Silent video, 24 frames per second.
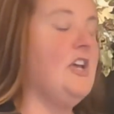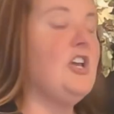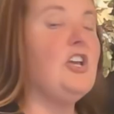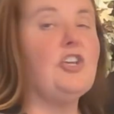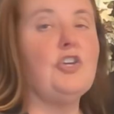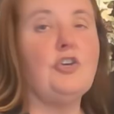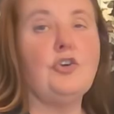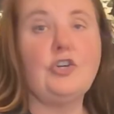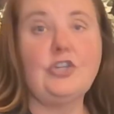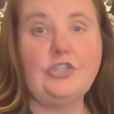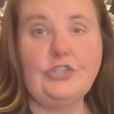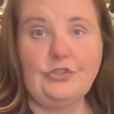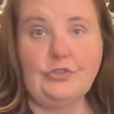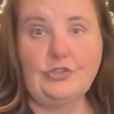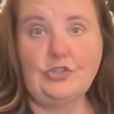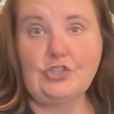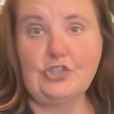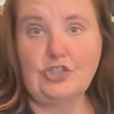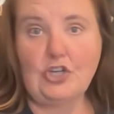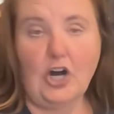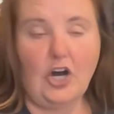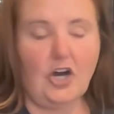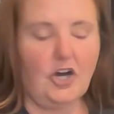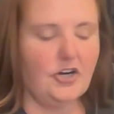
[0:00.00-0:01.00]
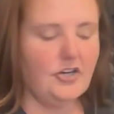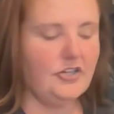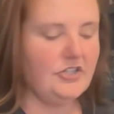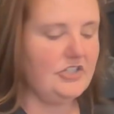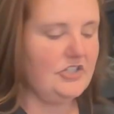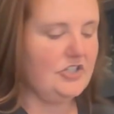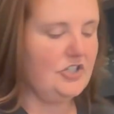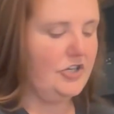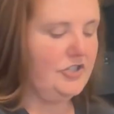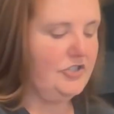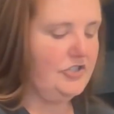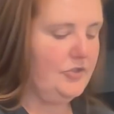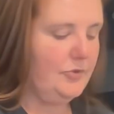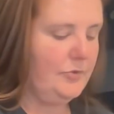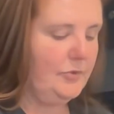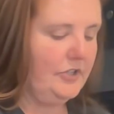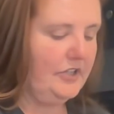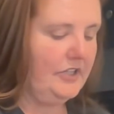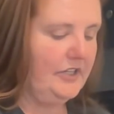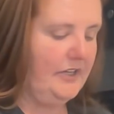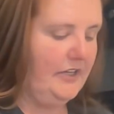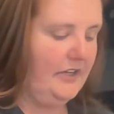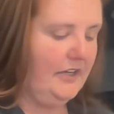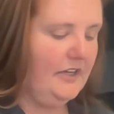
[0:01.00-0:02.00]
You could do stars. Stars are
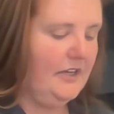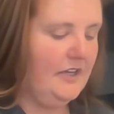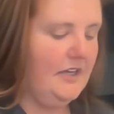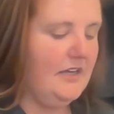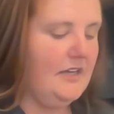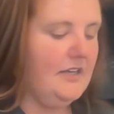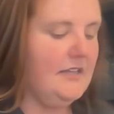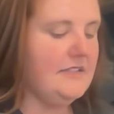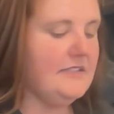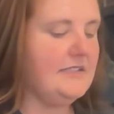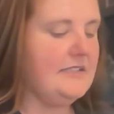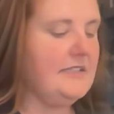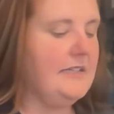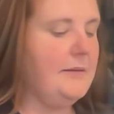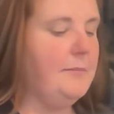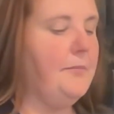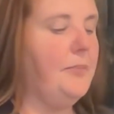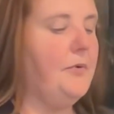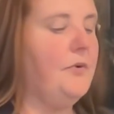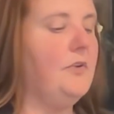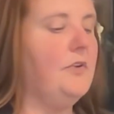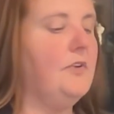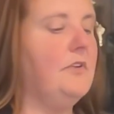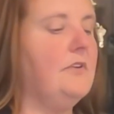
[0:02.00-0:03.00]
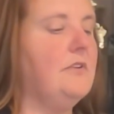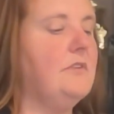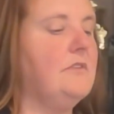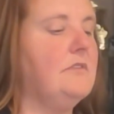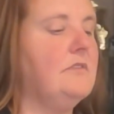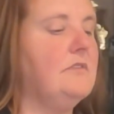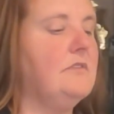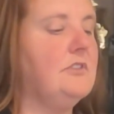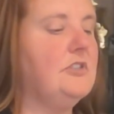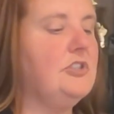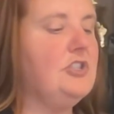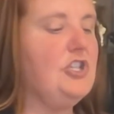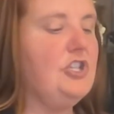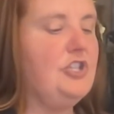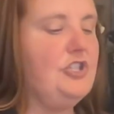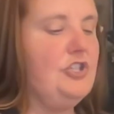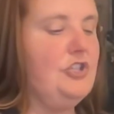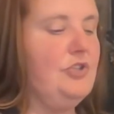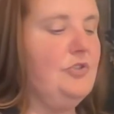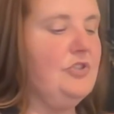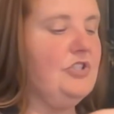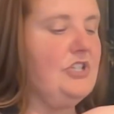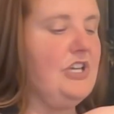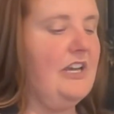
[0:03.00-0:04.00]
really simple to do.
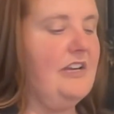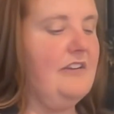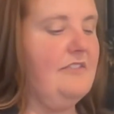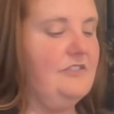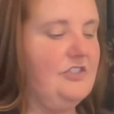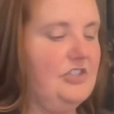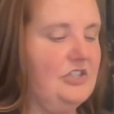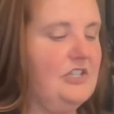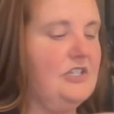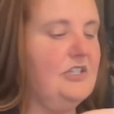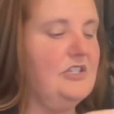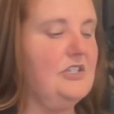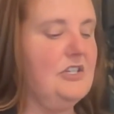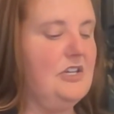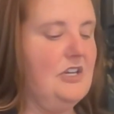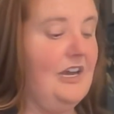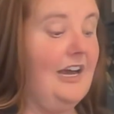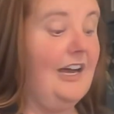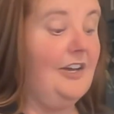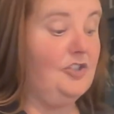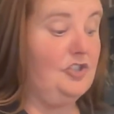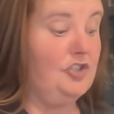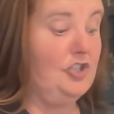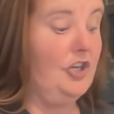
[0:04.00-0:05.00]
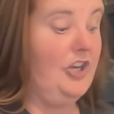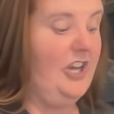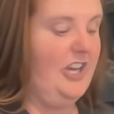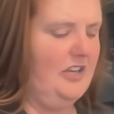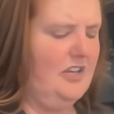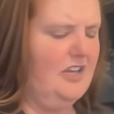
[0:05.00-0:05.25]
You just kind of just, I'll show you.